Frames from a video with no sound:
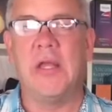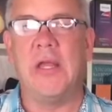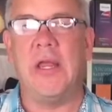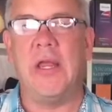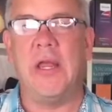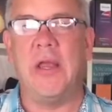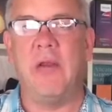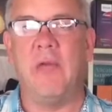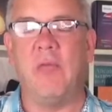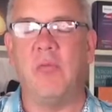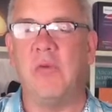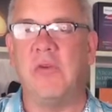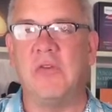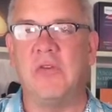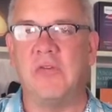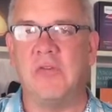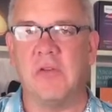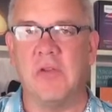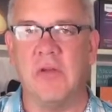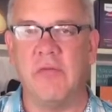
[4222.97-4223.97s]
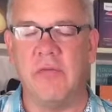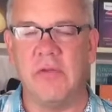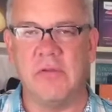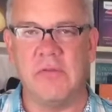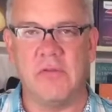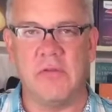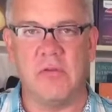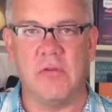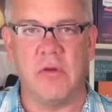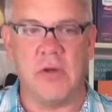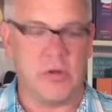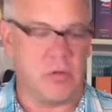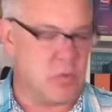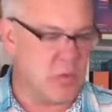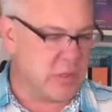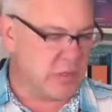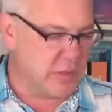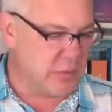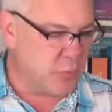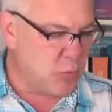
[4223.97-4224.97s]
and we just love this great
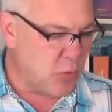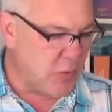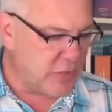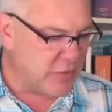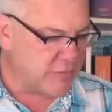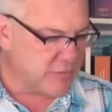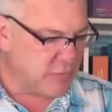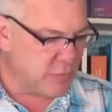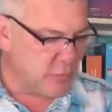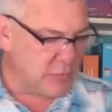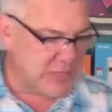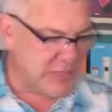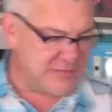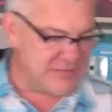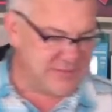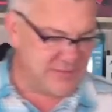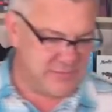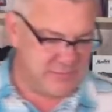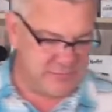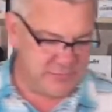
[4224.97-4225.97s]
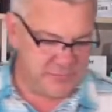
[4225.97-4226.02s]
quality product from Lexin.